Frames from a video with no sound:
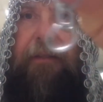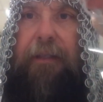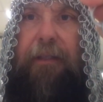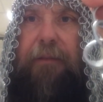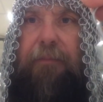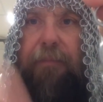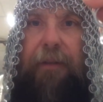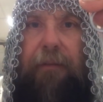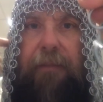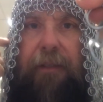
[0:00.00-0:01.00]
This
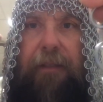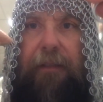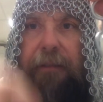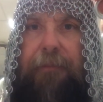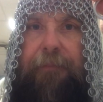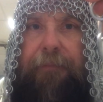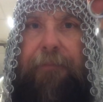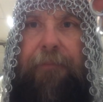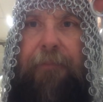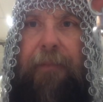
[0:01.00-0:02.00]
becomes this
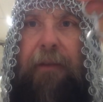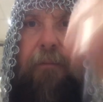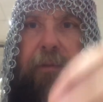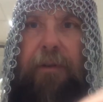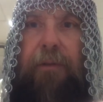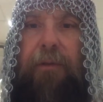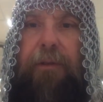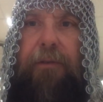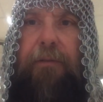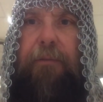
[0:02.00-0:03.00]
when you know
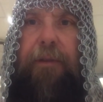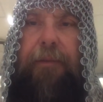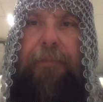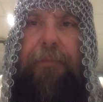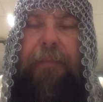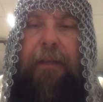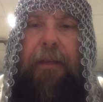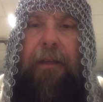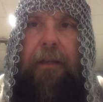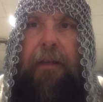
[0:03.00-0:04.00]
what you're doing with it.
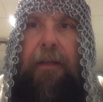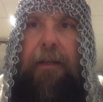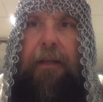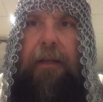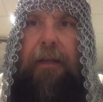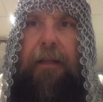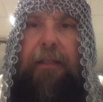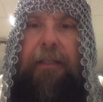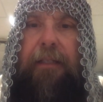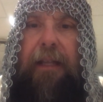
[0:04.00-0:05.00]
And
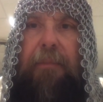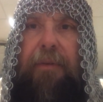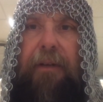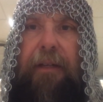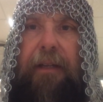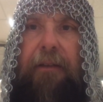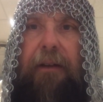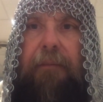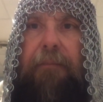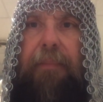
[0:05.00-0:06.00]
it's just like putting
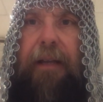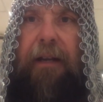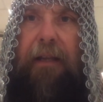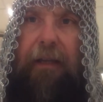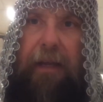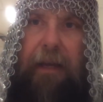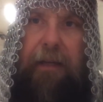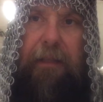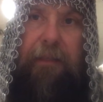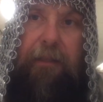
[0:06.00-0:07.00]
together kind of like a
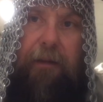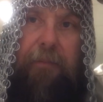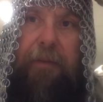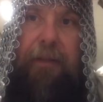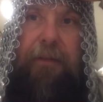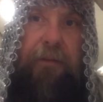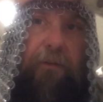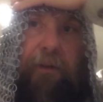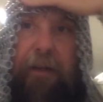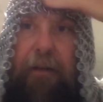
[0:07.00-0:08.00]
hat at the top, and then you
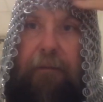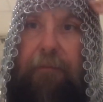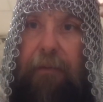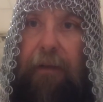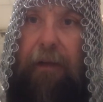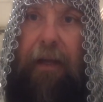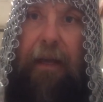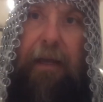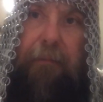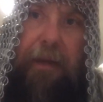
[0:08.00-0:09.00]
do like a
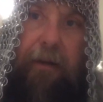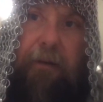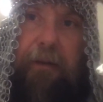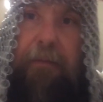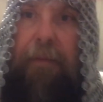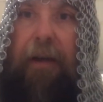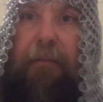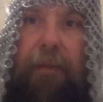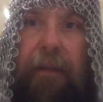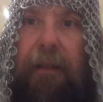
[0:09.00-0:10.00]
hat band around the
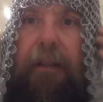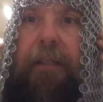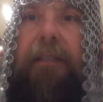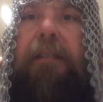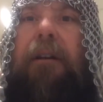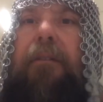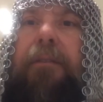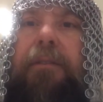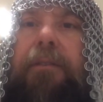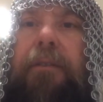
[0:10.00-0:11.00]
bottom, and then this is called
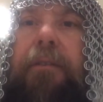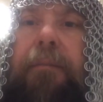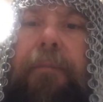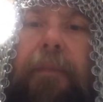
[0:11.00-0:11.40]
the skirt.